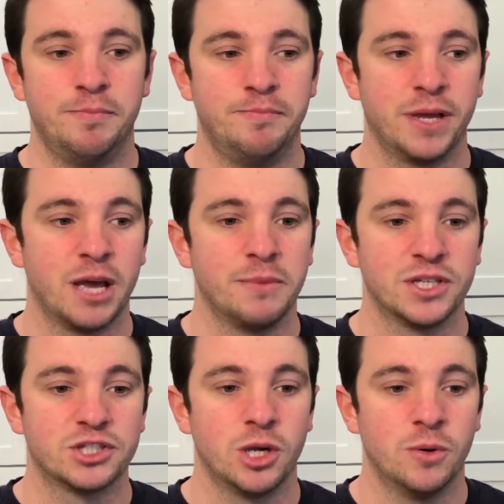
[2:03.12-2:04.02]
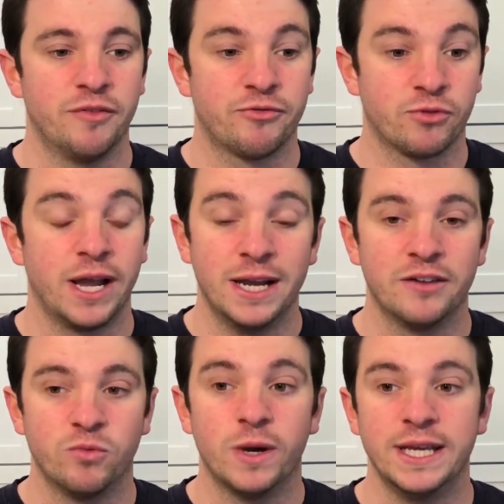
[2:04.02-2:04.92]
becoming so afraid
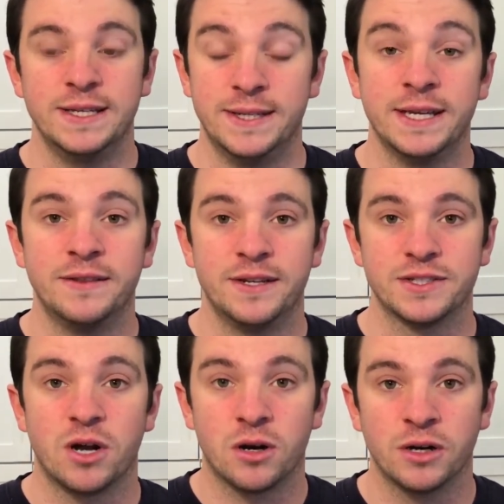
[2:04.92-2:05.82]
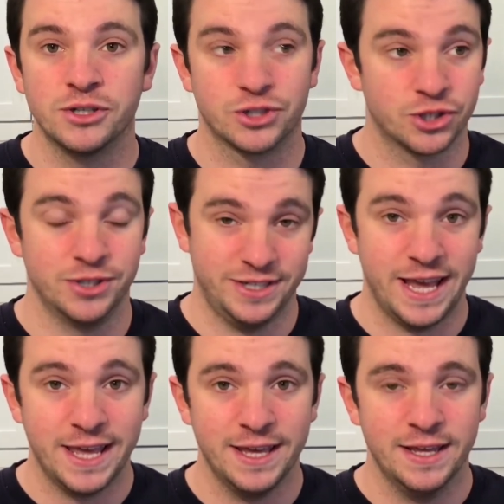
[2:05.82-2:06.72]
of what he did that his heart just couldn't
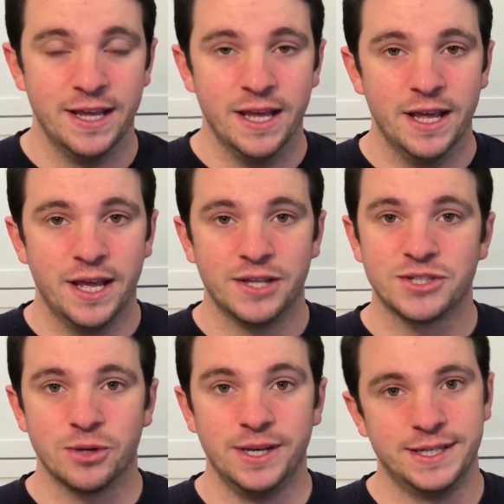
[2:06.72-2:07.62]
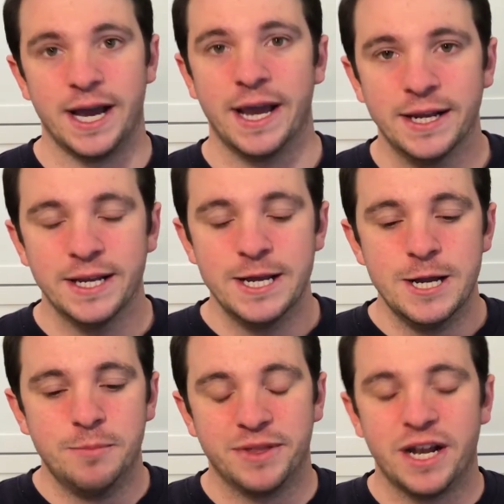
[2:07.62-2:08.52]
take it, and so he died.
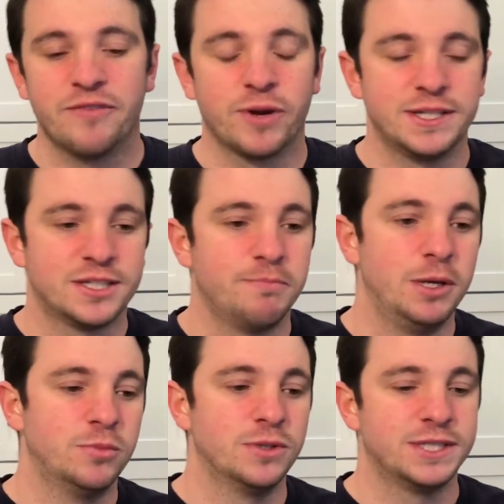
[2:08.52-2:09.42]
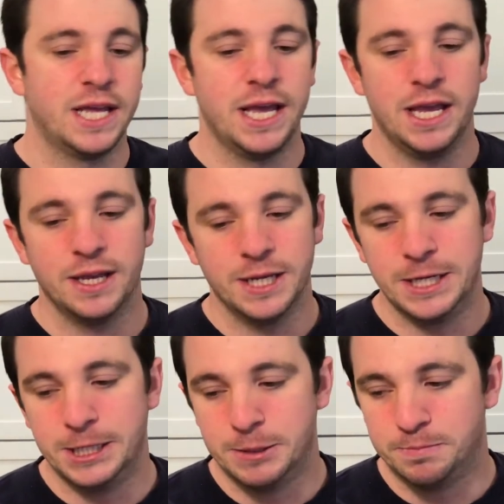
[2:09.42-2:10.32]
But then I've read some people say
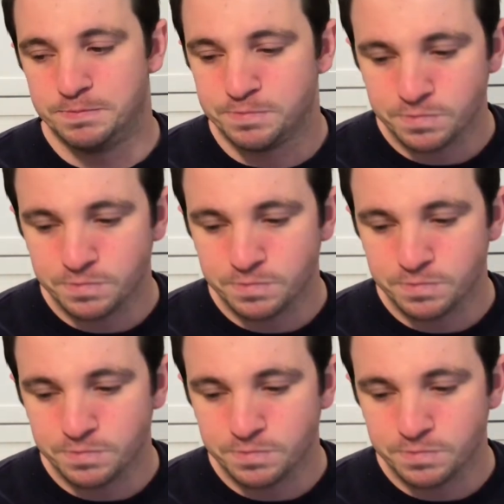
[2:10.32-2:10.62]
that